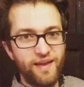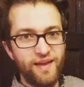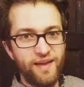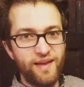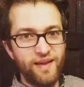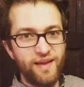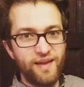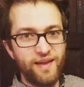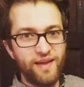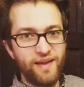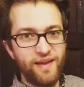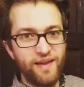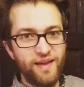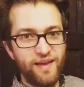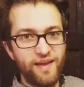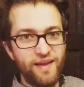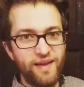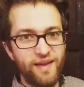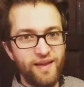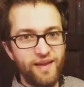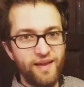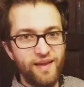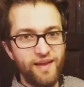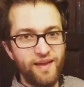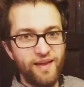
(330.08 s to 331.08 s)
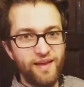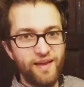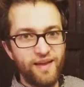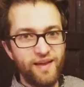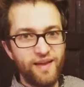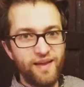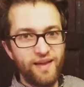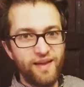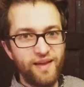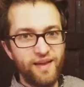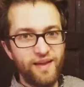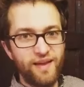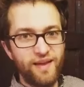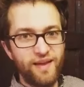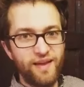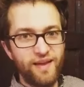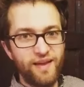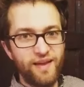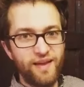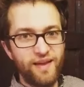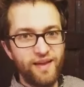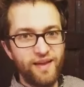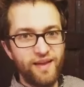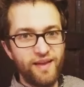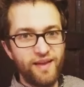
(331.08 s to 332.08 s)

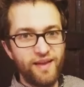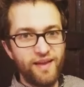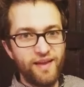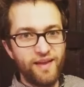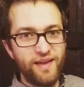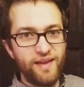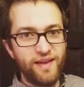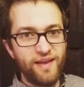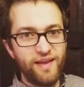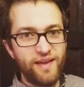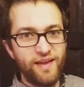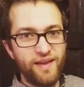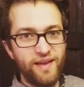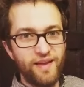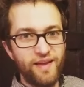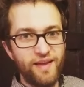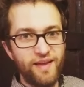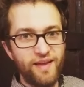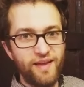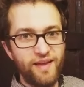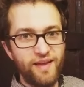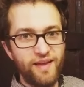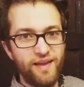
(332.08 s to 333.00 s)
[no speech]